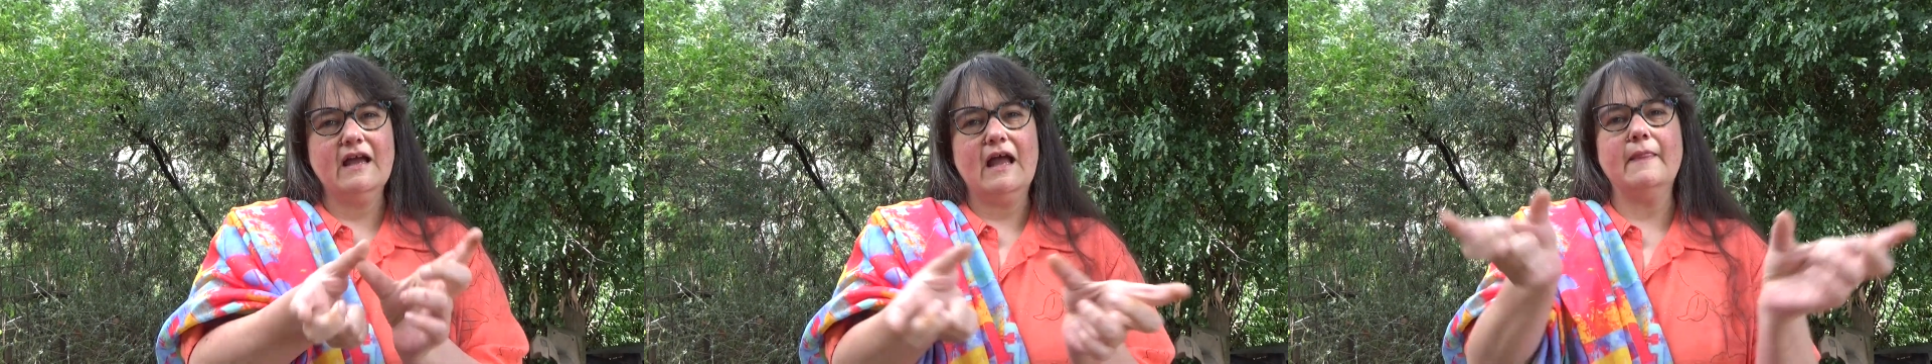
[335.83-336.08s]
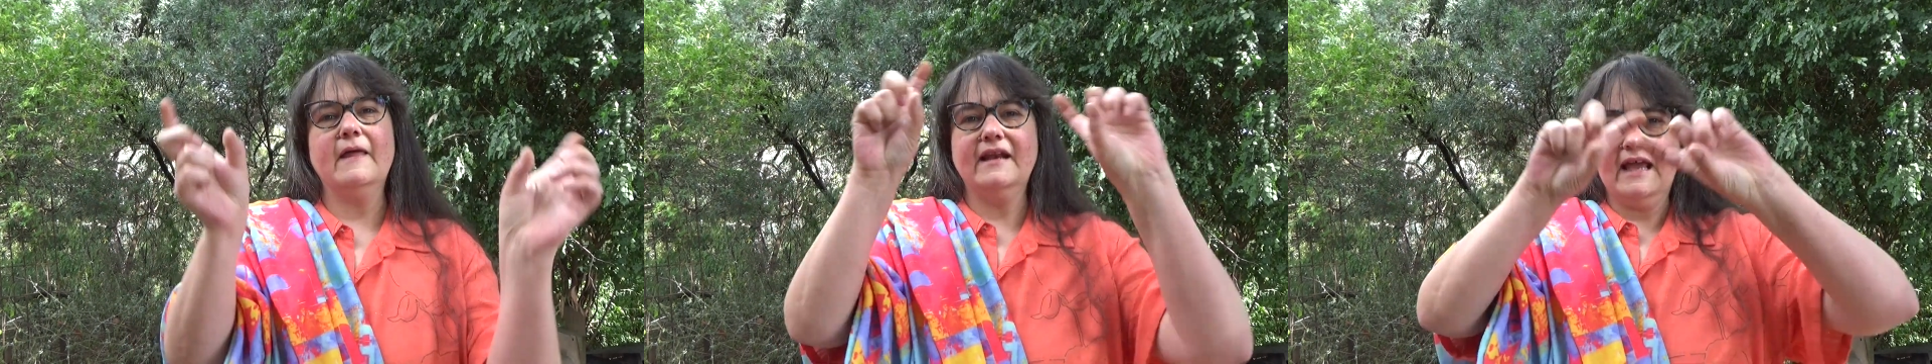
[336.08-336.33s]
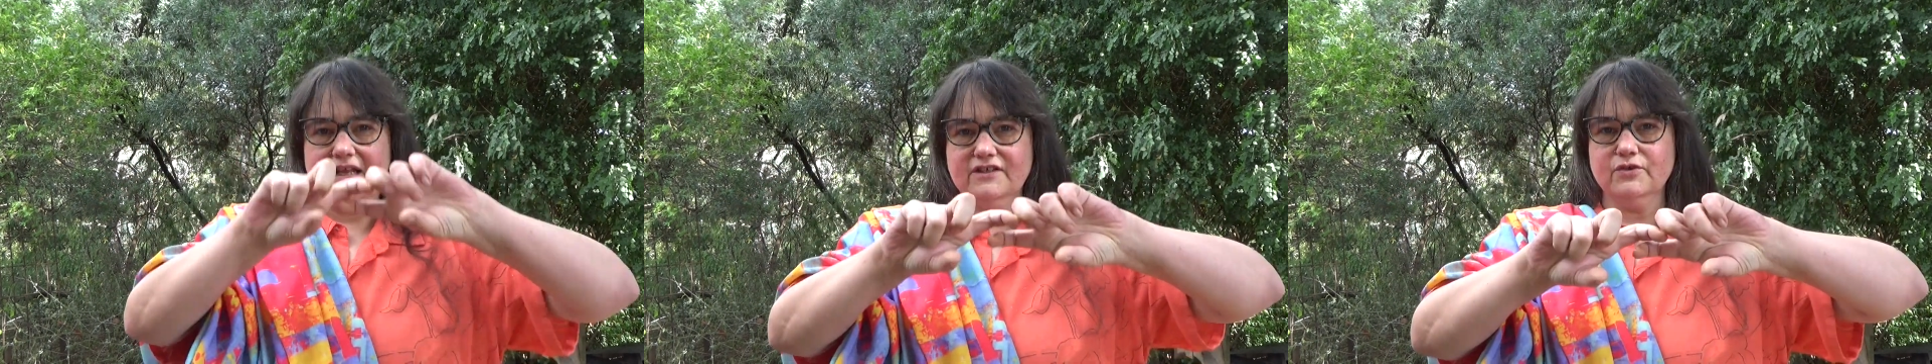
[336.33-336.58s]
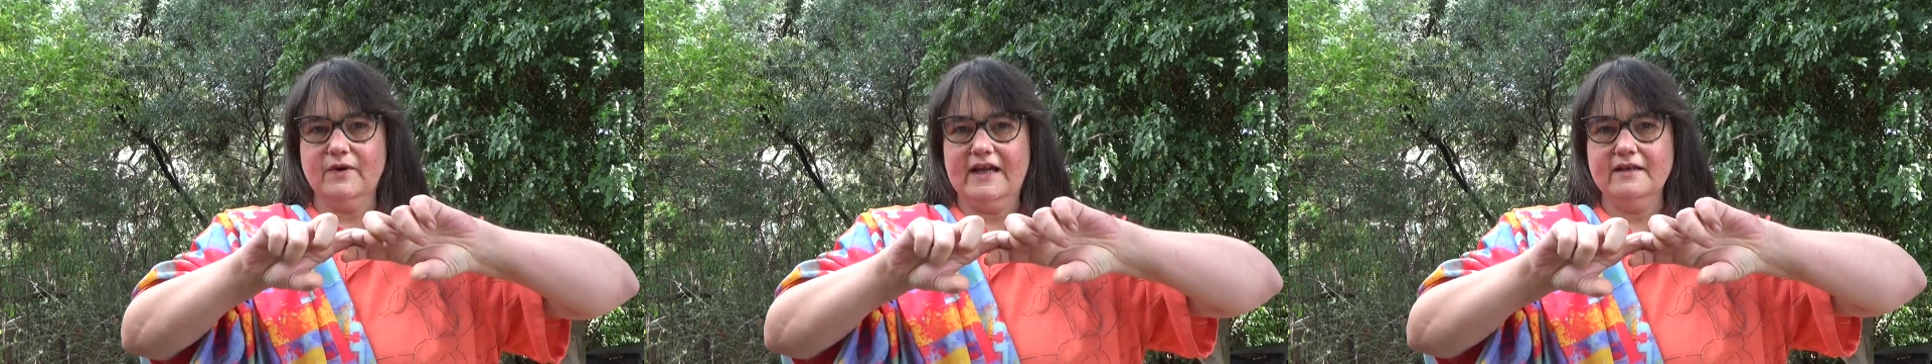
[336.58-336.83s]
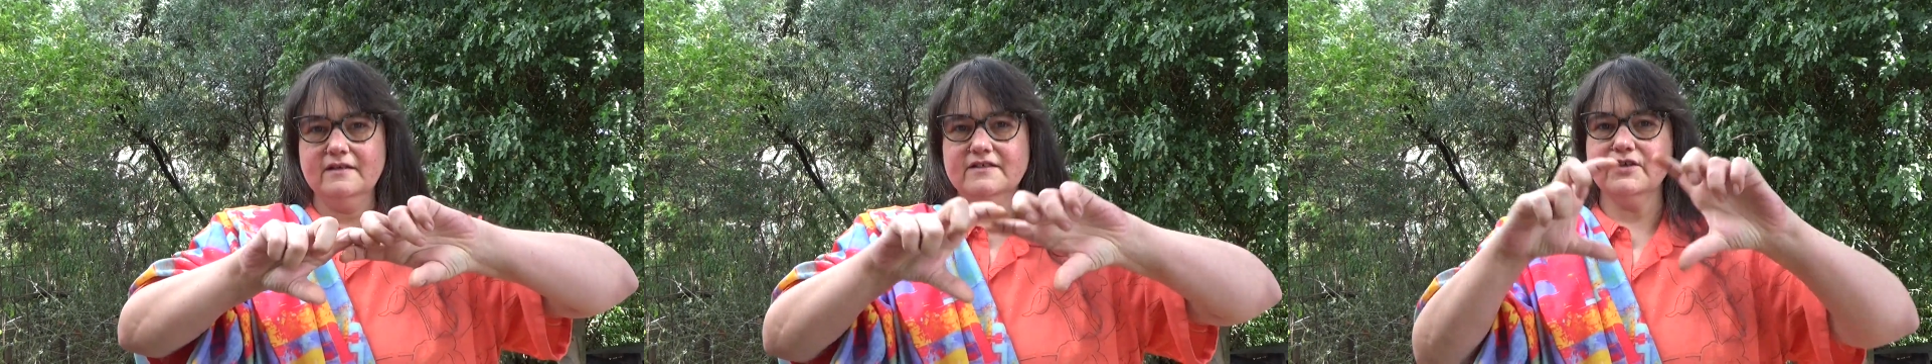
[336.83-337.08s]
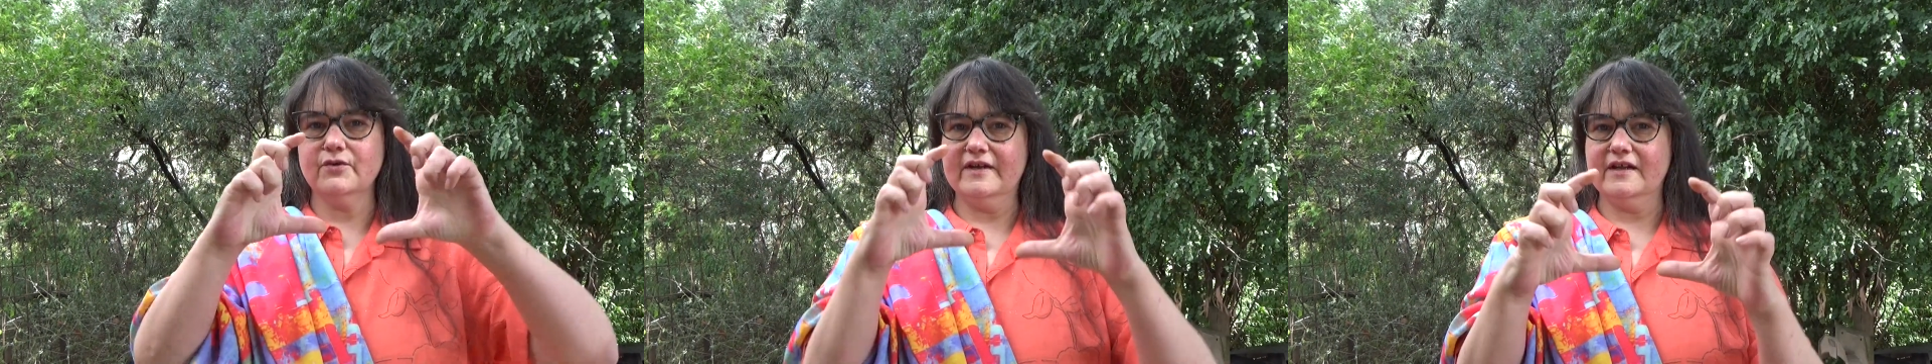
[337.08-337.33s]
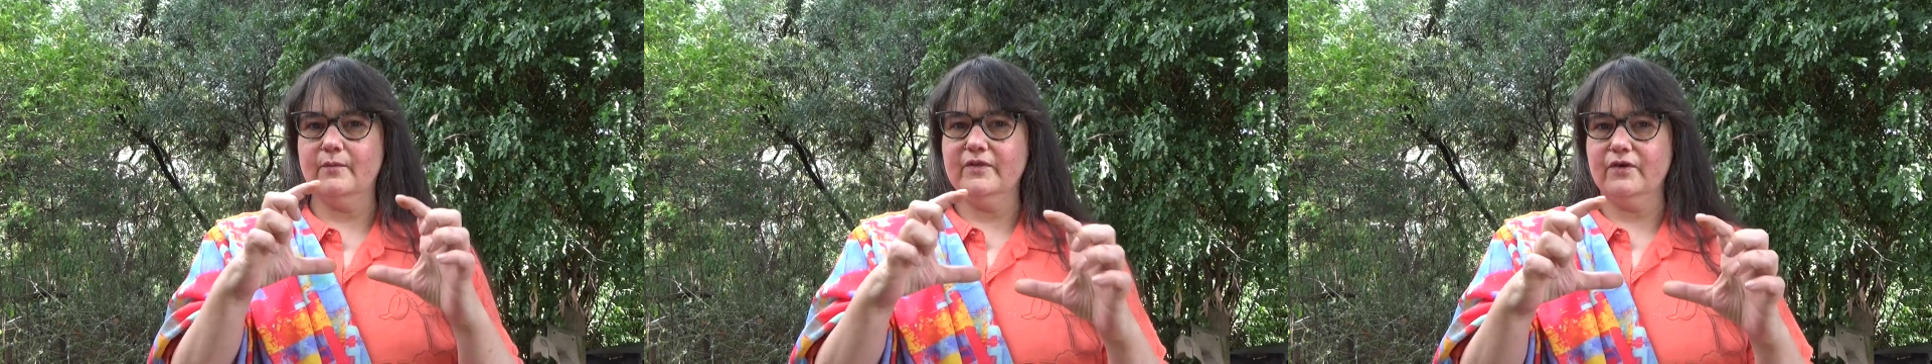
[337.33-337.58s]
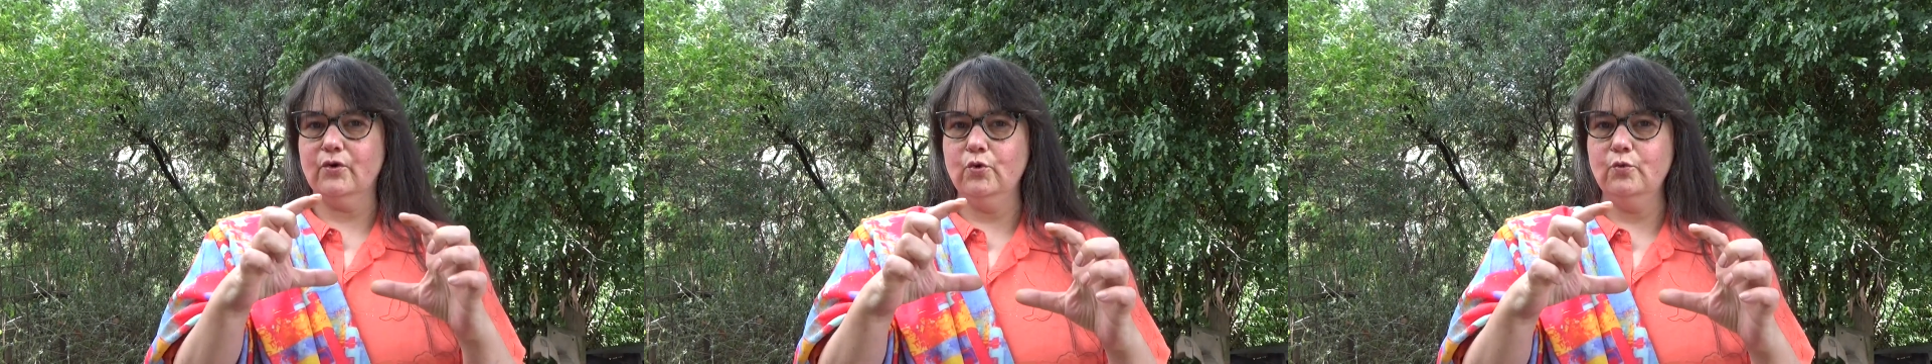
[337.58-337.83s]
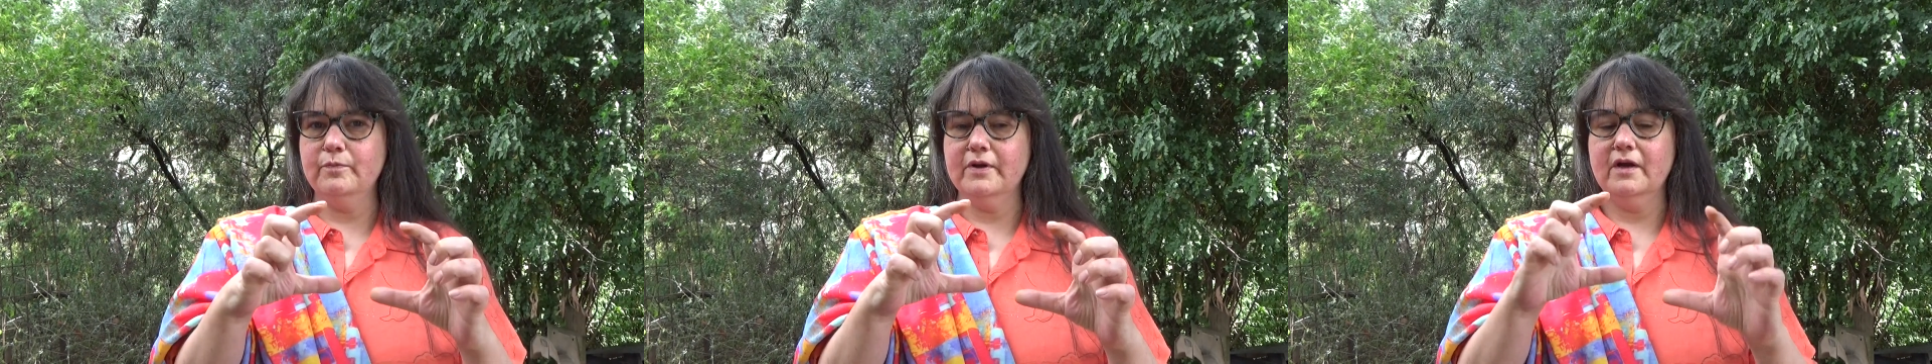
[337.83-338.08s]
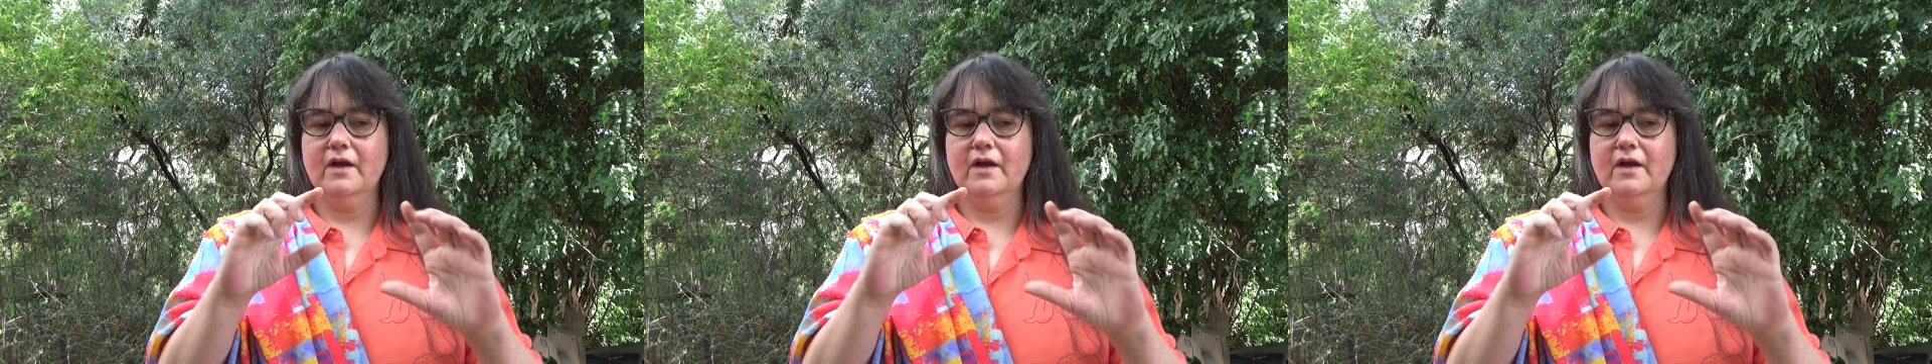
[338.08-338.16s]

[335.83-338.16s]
and then end to end, so you end up with a hoop,